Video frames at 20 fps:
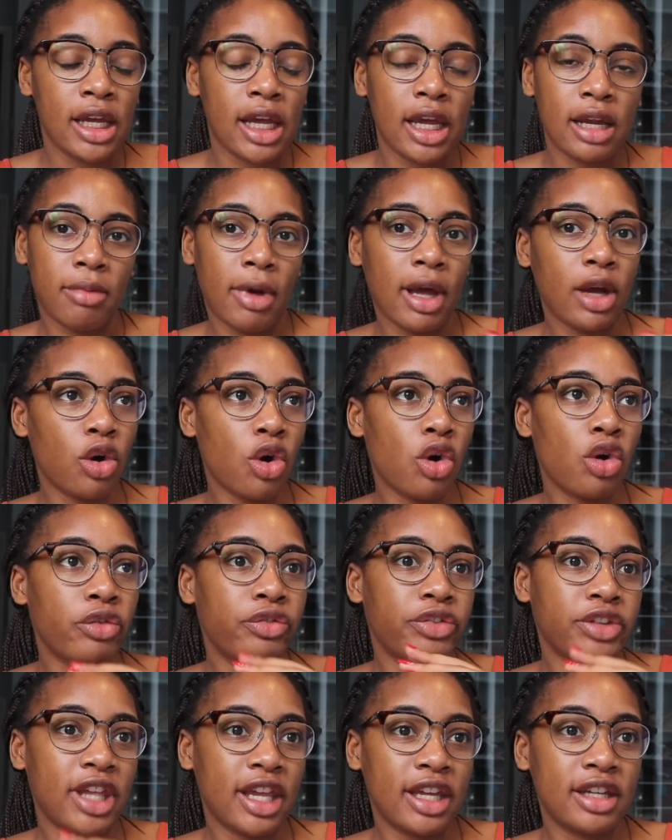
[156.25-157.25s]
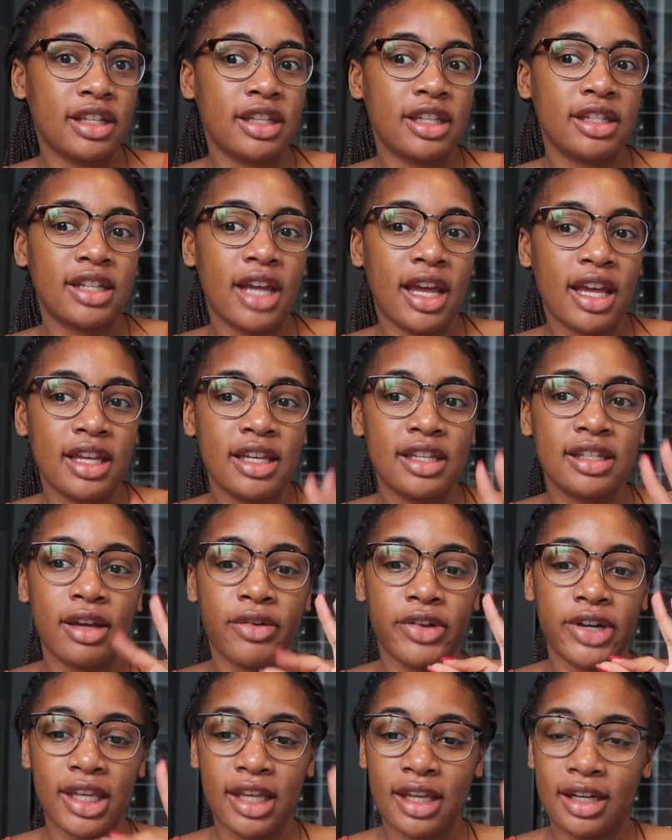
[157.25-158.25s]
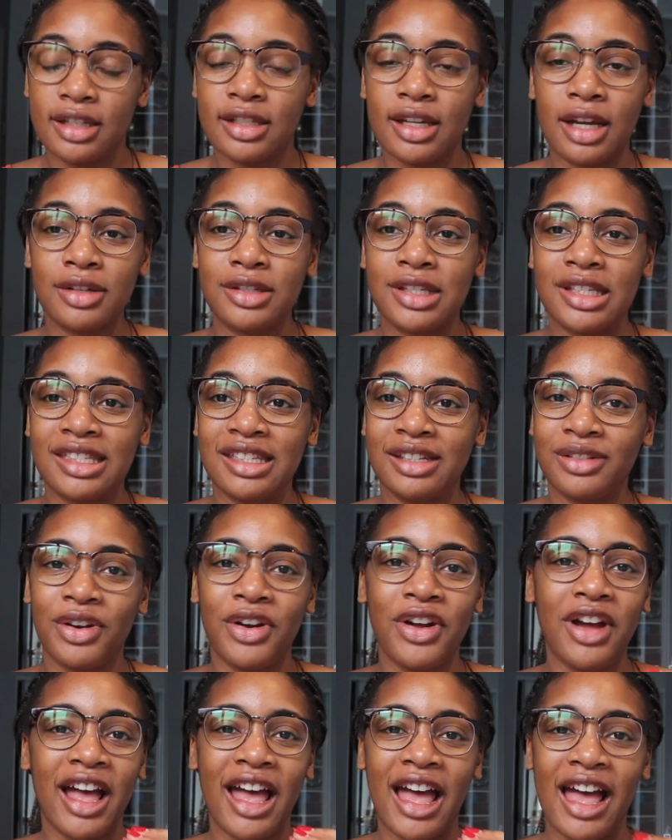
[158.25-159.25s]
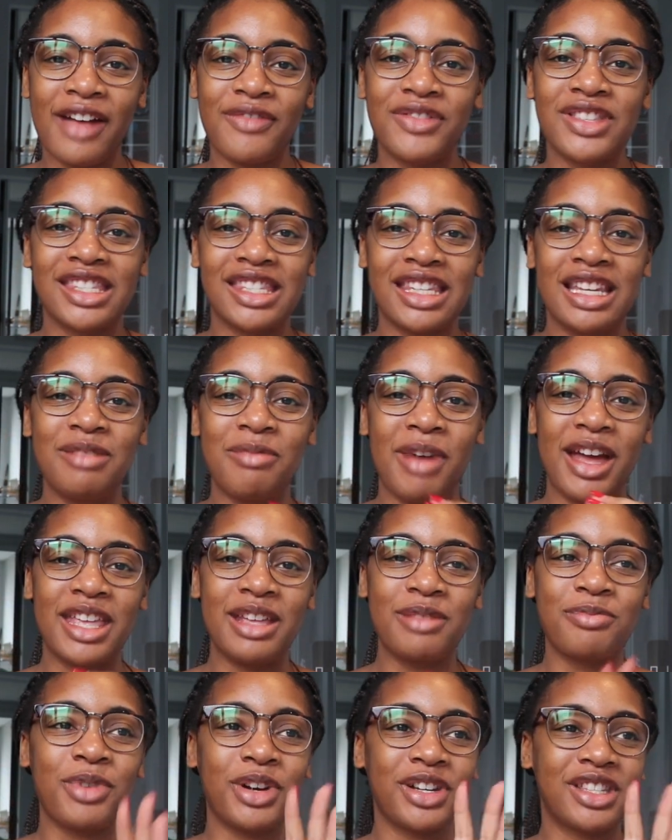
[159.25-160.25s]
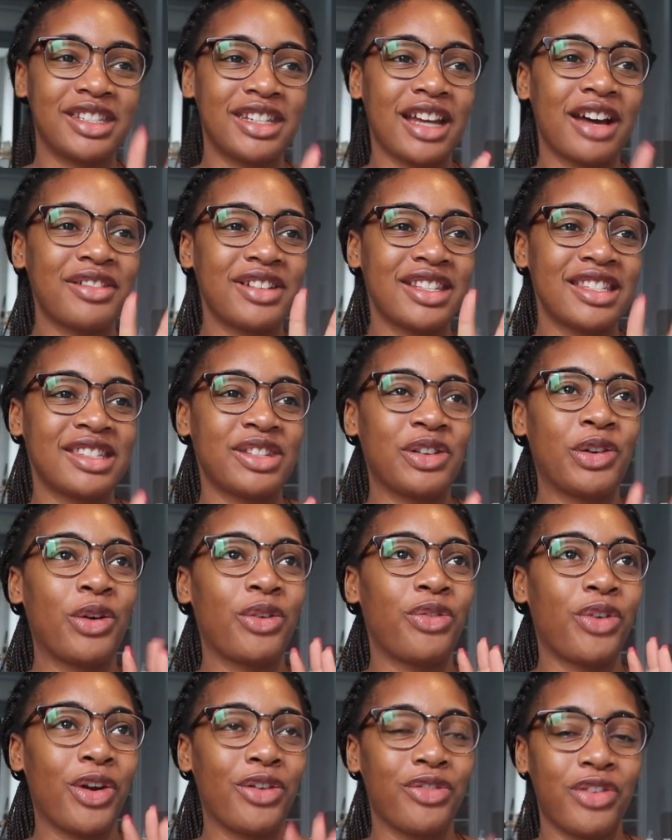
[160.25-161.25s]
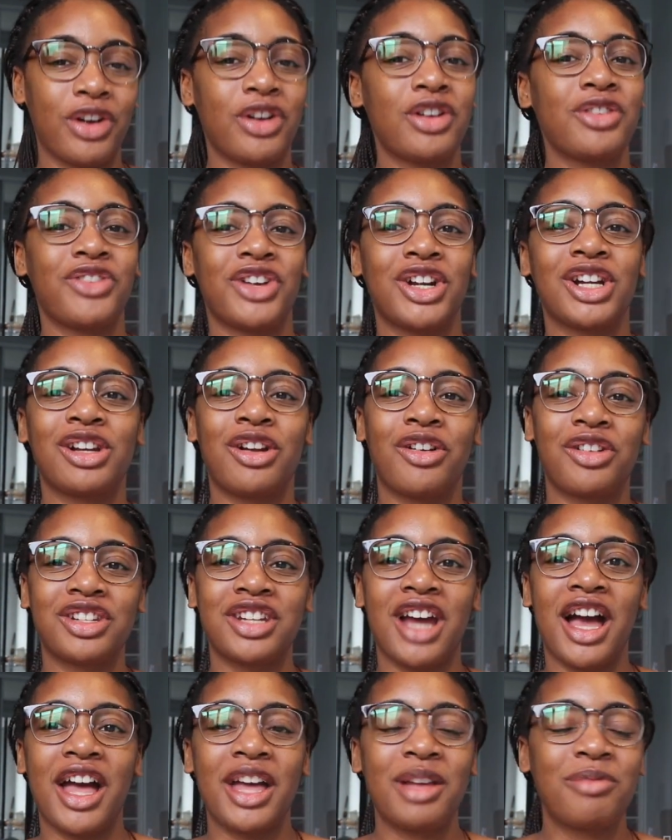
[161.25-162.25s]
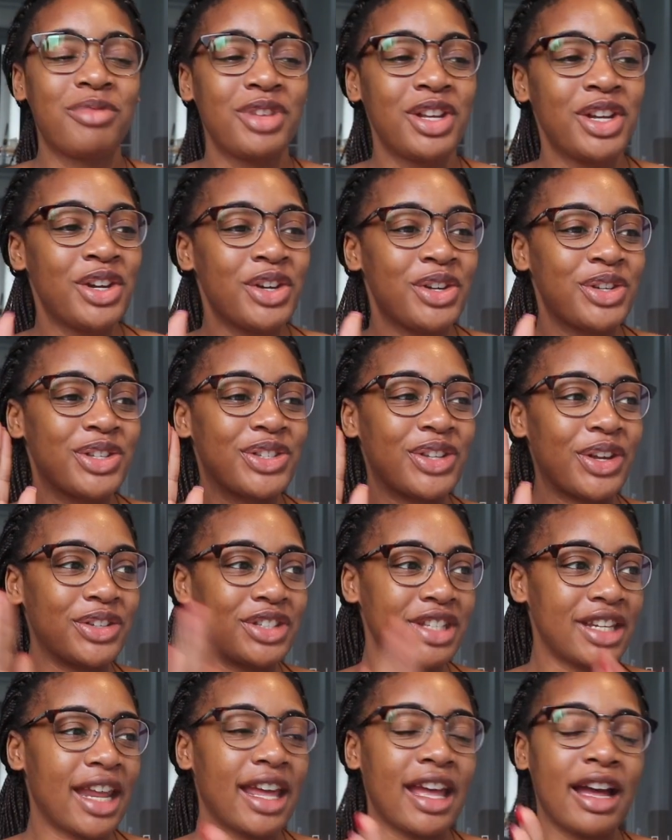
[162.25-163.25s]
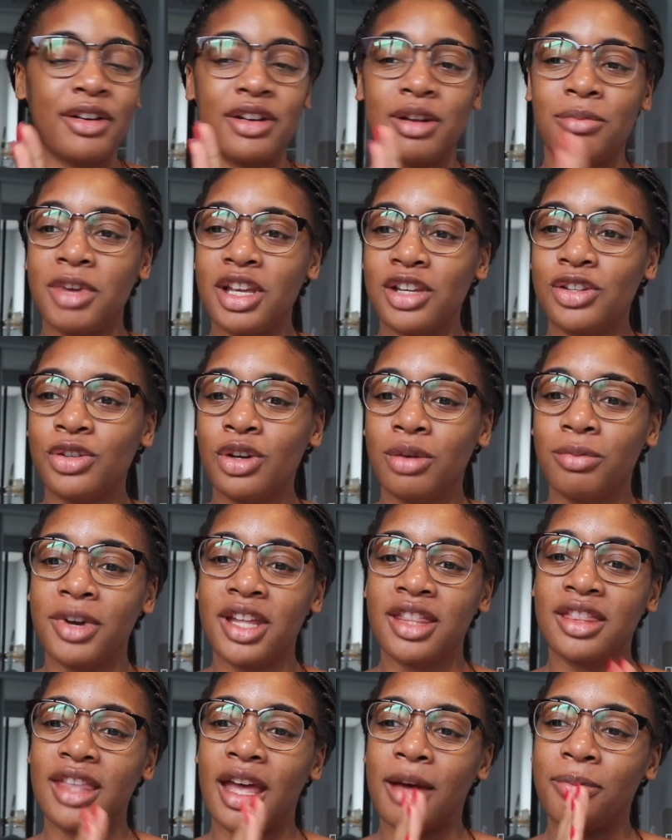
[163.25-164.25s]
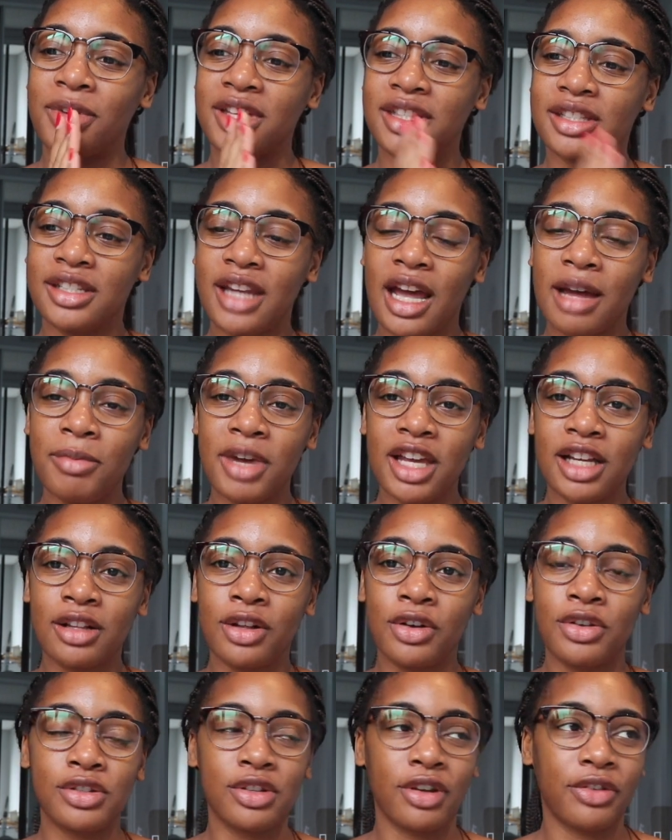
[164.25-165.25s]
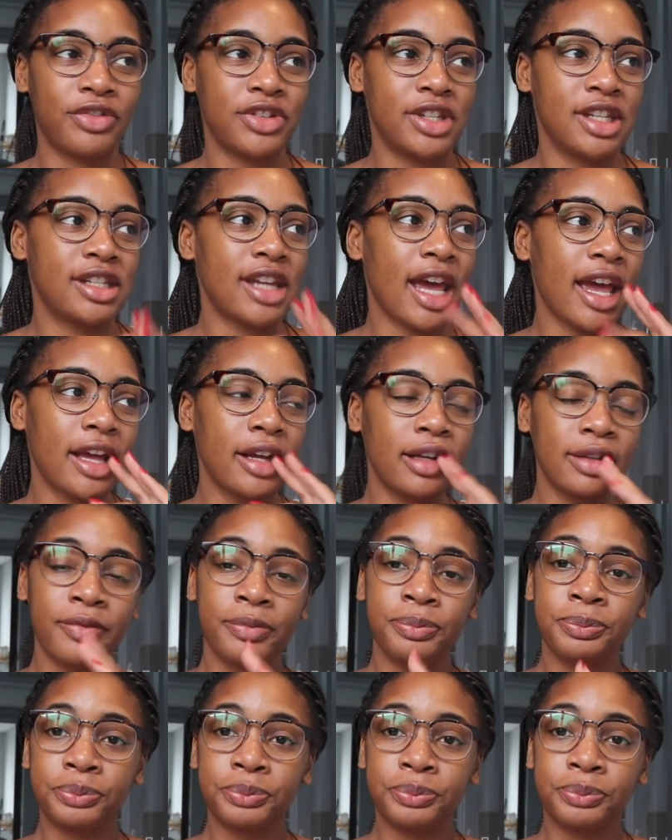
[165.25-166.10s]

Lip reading: And my goal for the end of the day is I want to get it down to zero. I haven't seen my inbox down at zero for a very, very long time. So today I want to make sure that by the time I close off for the day,